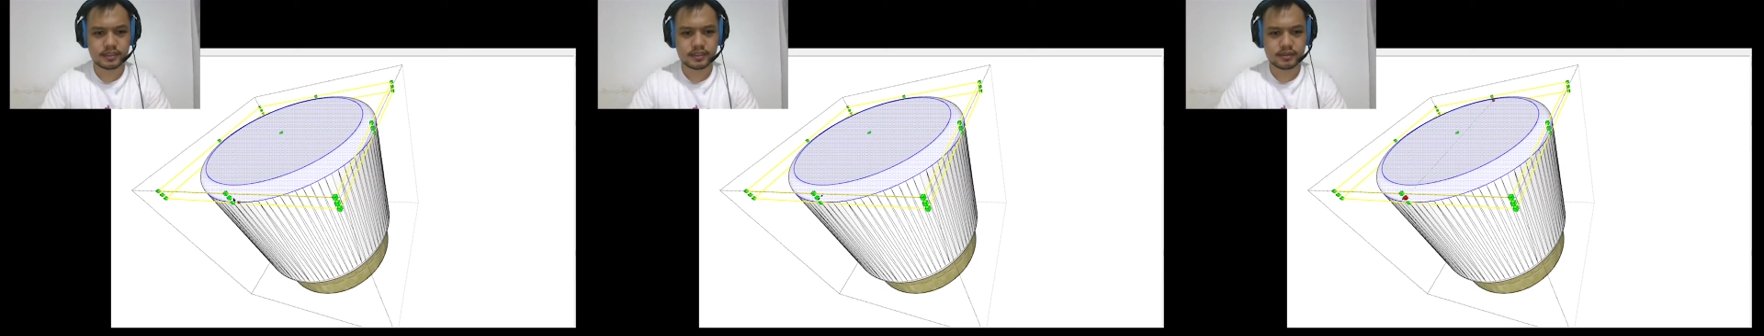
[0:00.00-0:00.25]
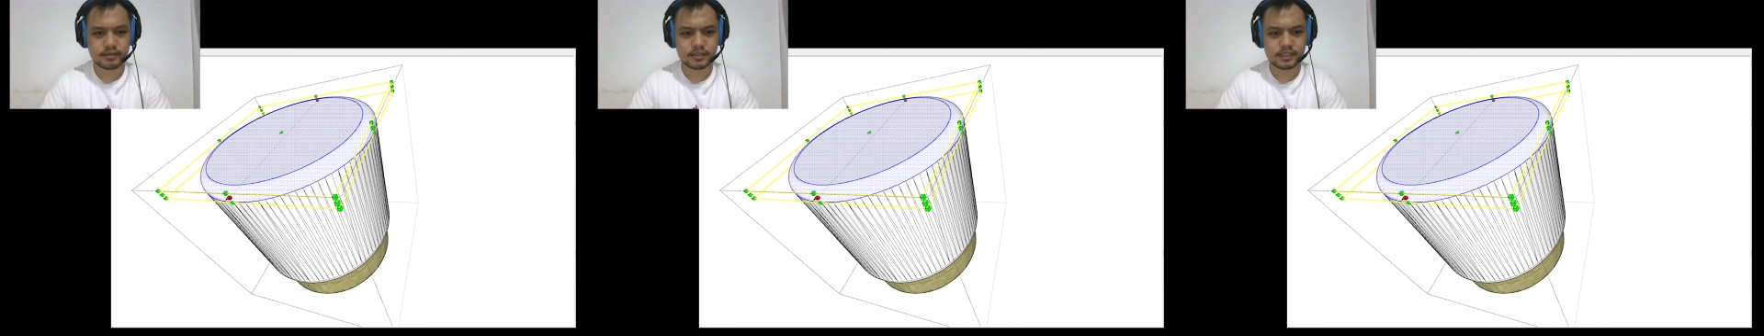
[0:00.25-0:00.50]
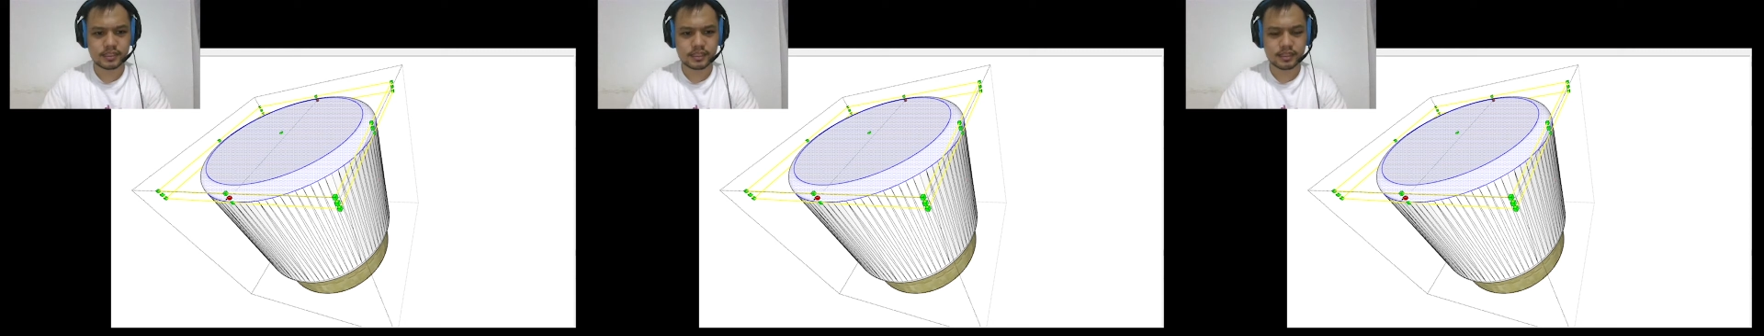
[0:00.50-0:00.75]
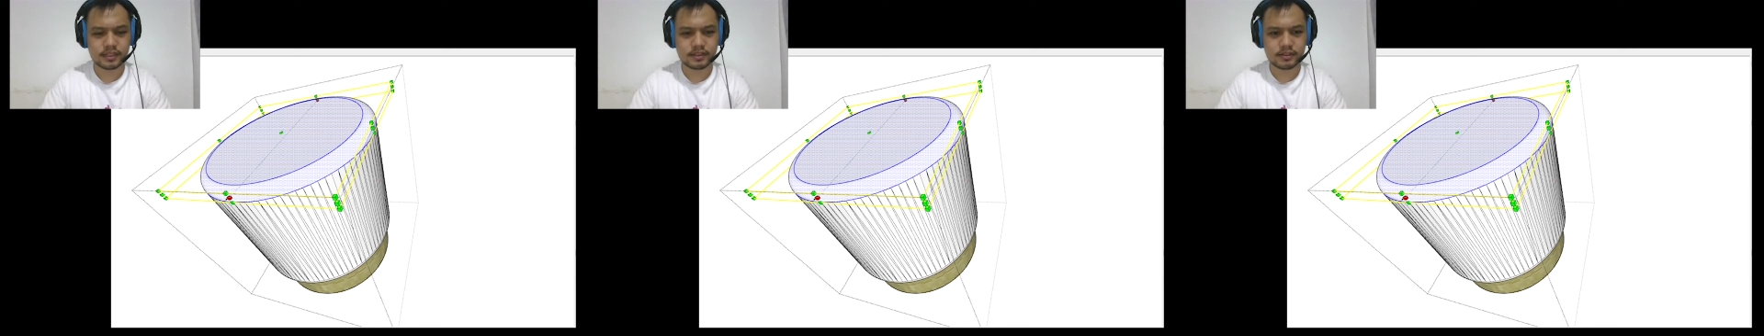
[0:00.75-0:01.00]
Then we'll just
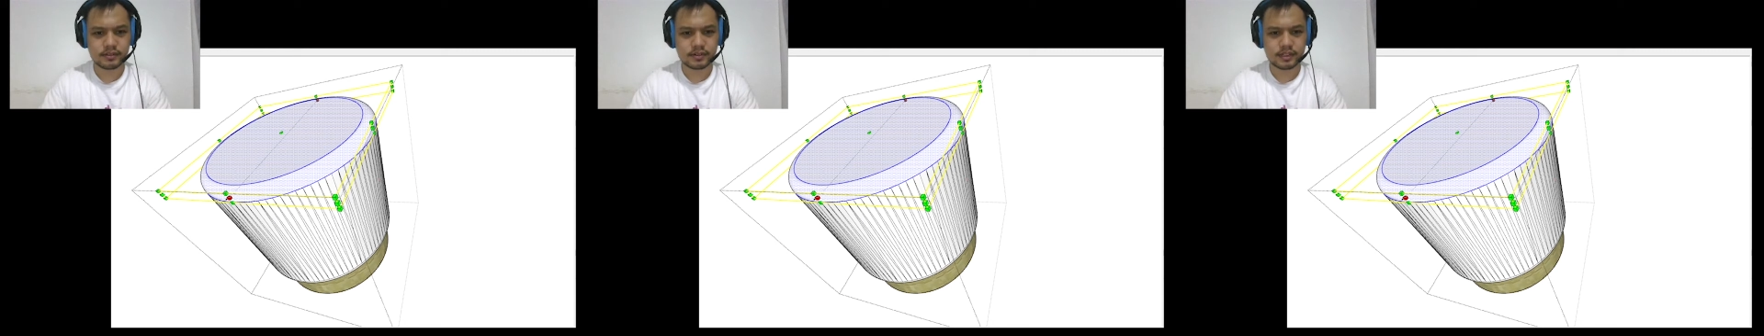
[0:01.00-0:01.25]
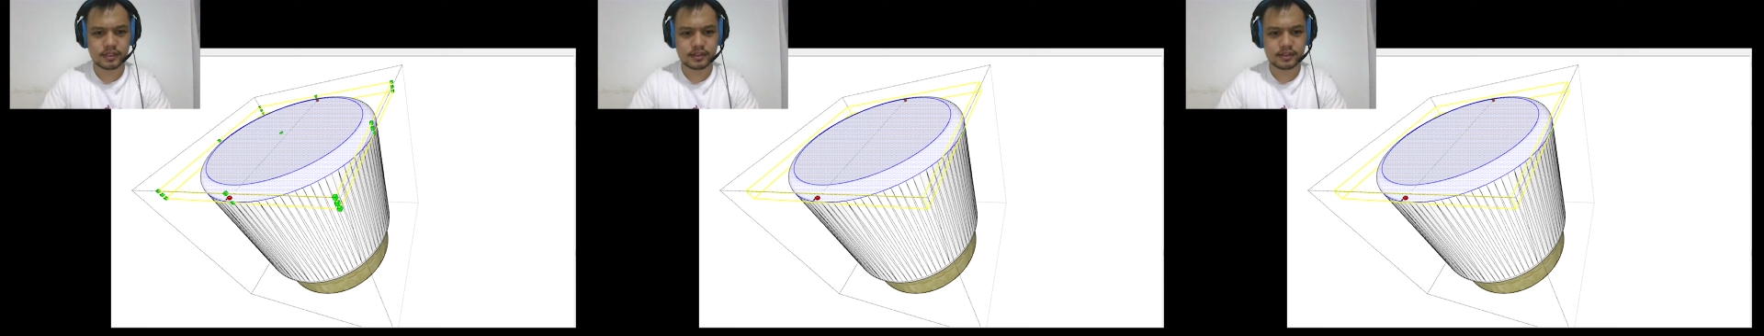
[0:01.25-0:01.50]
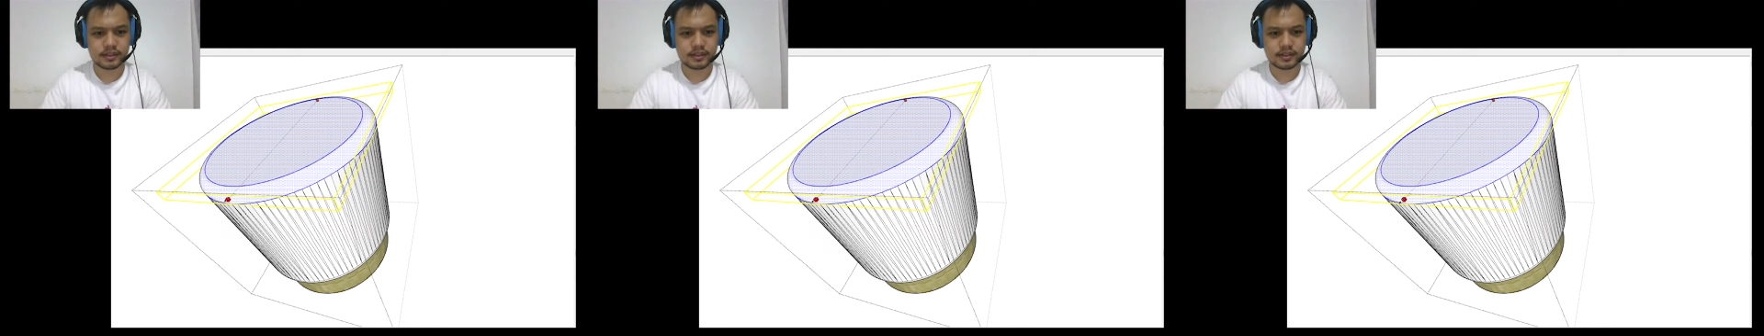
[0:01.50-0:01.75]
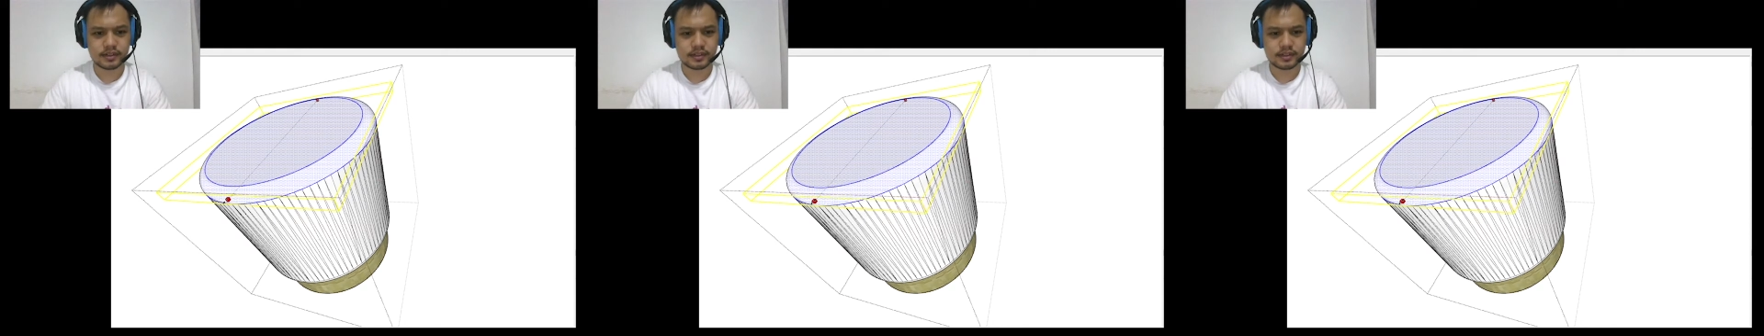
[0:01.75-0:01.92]
take it over here,